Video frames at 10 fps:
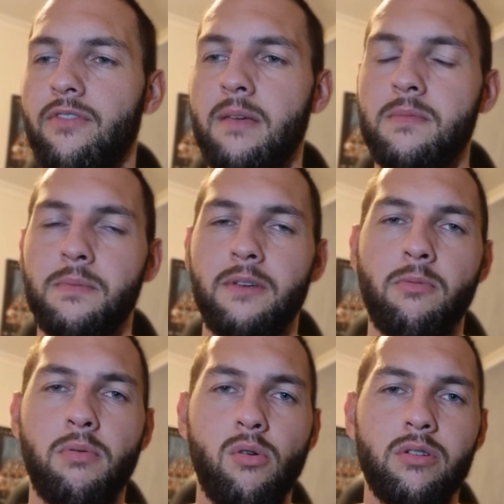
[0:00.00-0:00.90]
him to be
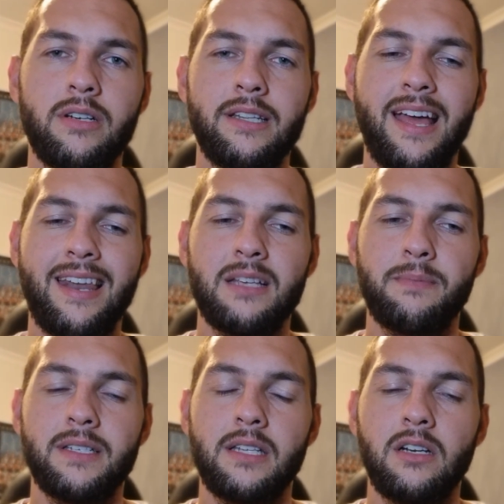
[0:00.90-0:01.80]
reported in that
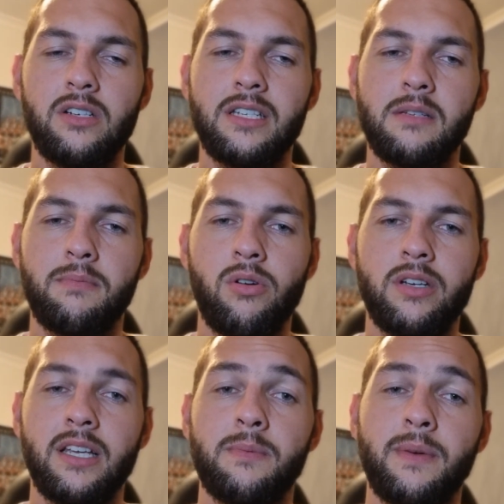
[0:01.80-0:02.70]
aspect, a little
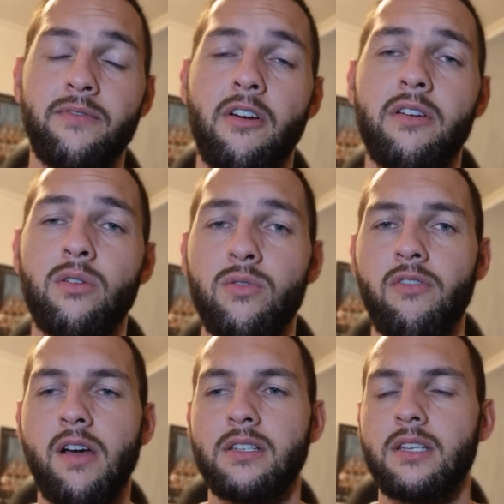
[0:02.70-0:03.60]
disappointing. He's been very good
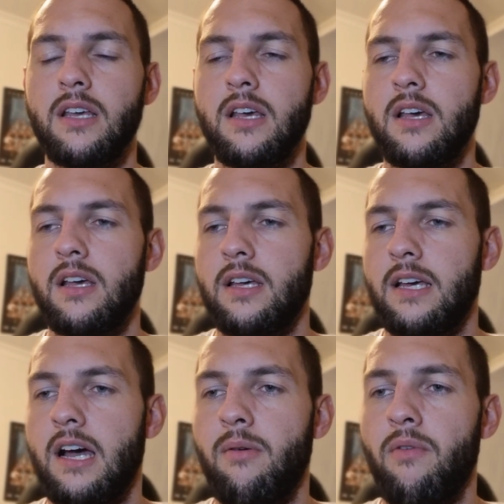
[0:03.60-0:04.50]
for us
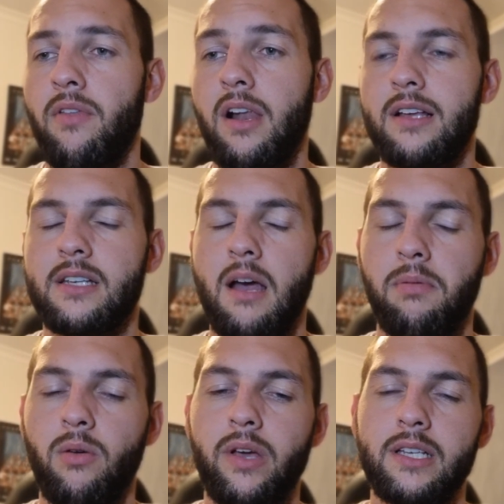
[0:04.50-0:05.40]
over the last
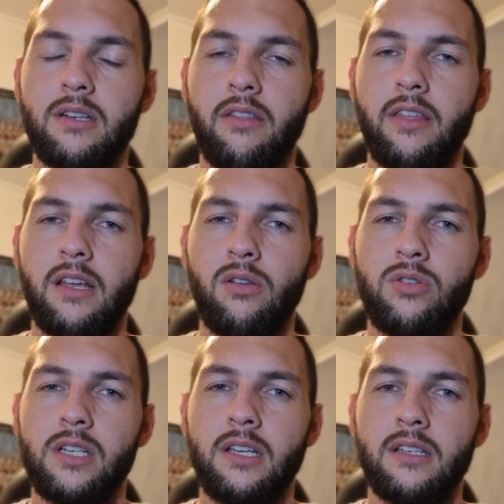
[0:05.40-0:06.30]
couple of weeks, and I think
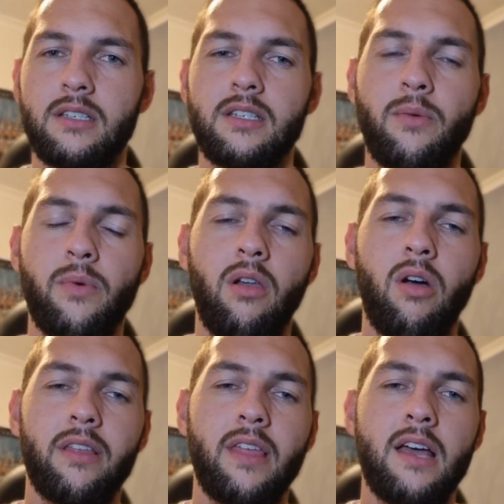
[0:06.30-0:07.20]
losing someone
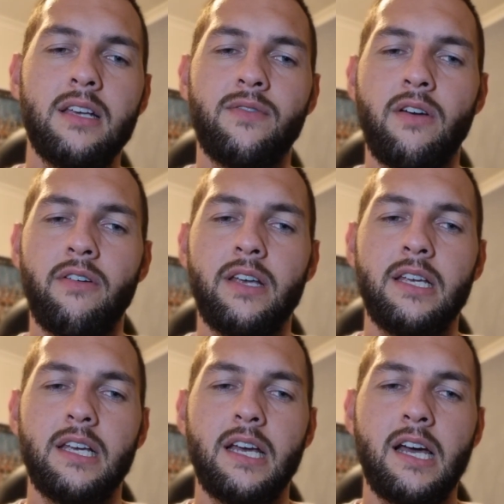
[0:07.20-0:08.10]
like that is very,
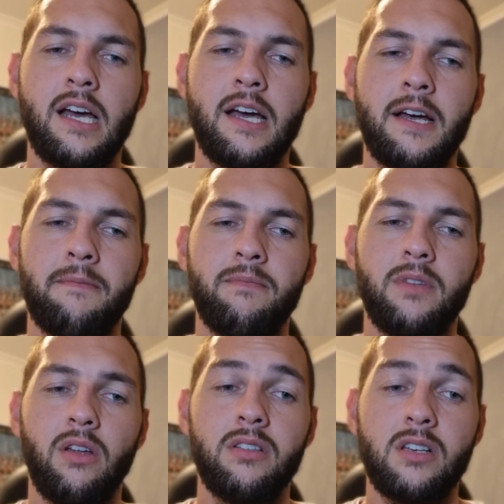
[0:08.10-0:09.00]

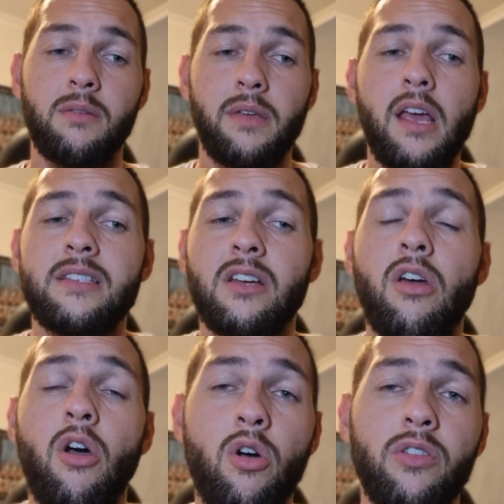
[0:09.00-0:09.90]
it's going
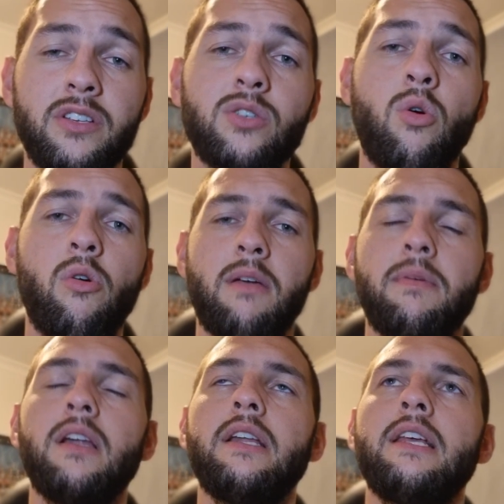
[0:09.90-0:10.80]
to hurt the scoring
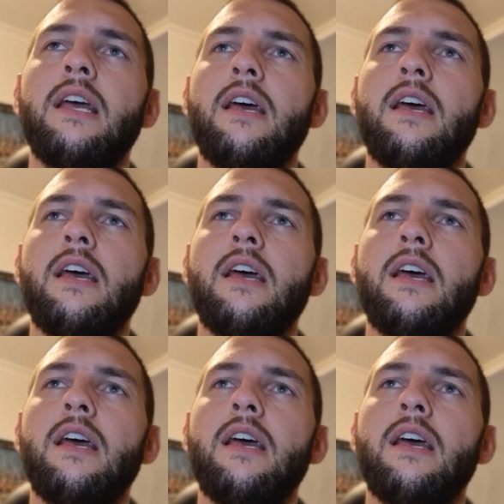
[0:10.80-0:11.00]
ability.